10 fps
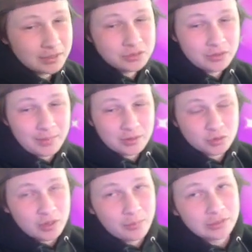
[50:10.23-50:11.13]
It's doing about
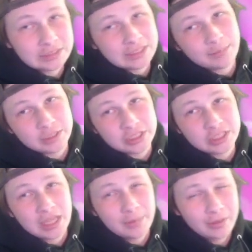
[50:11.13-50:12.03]
20 points of damage each
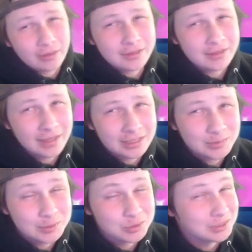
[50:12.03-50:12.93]
time it clicks it against
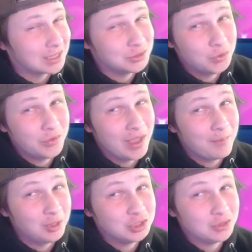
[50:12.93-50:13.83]
me. So it's not doing that
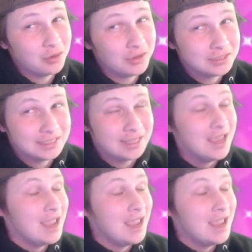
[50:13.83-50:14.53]
much in all honesty.